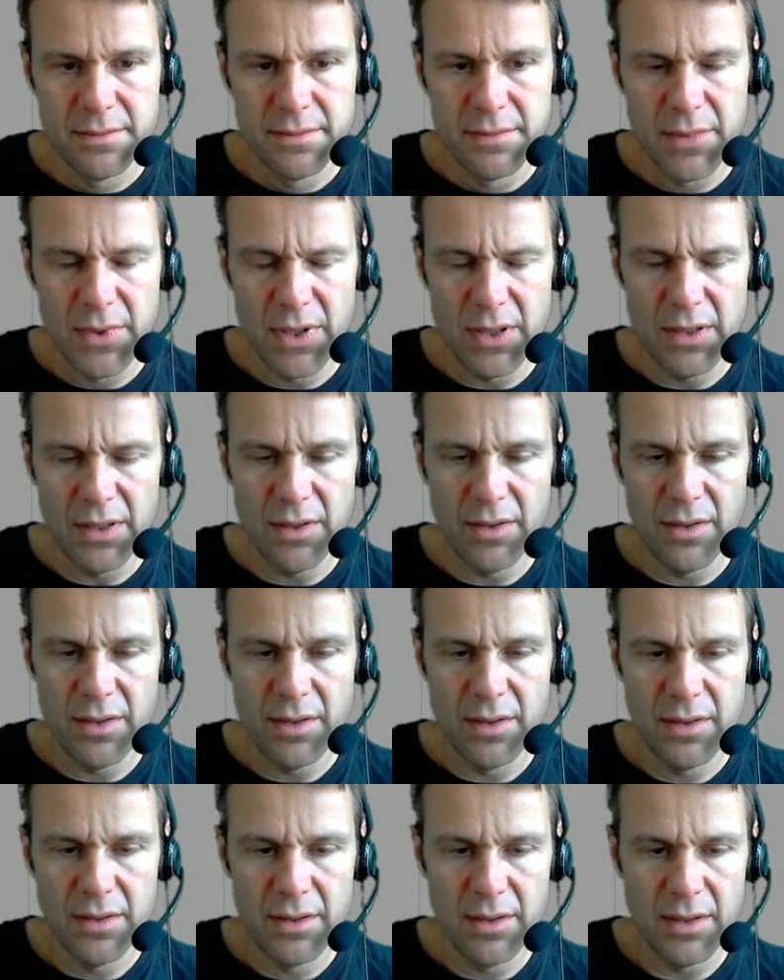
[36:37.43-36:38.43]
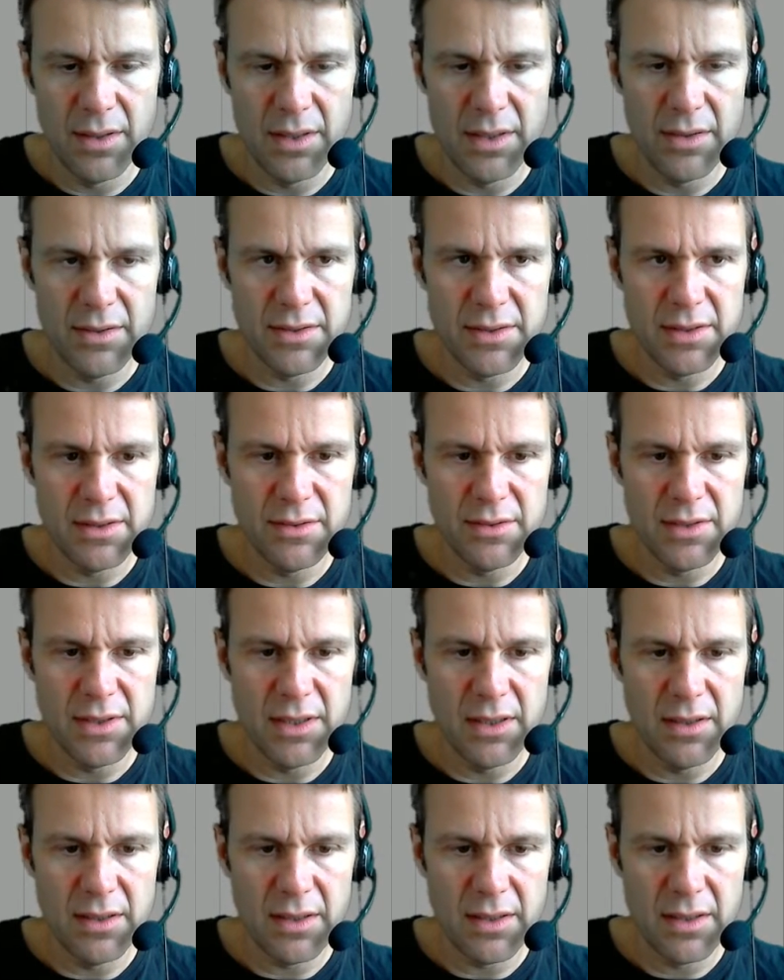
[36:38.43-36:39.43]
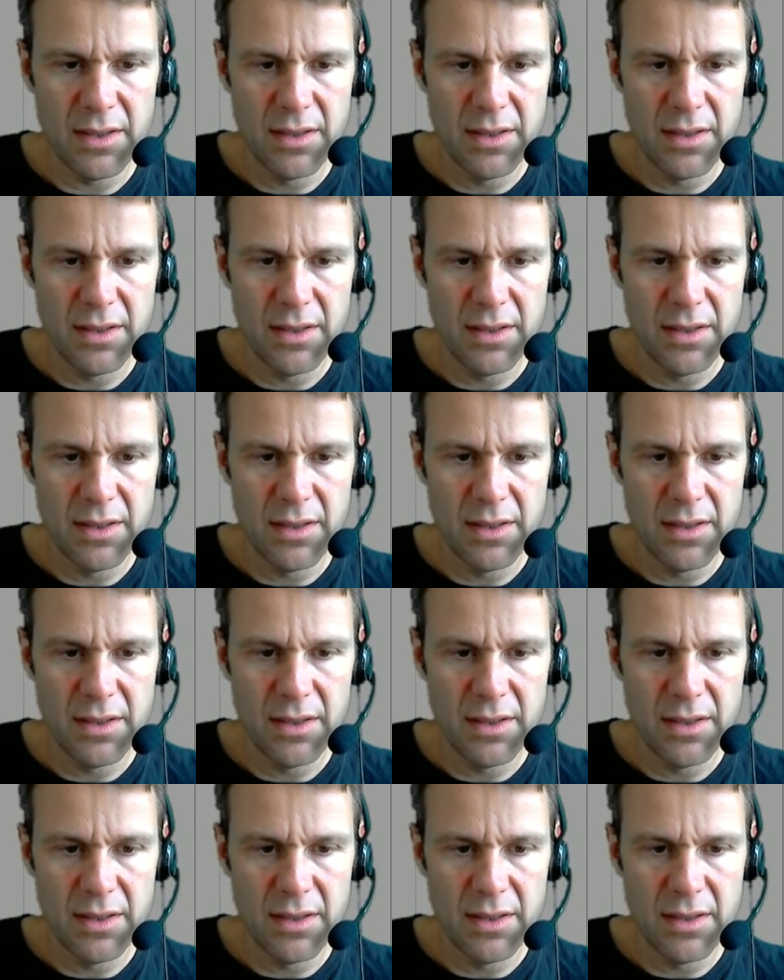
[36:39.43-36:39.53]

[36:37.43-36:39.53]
I know, that doesn't usually like.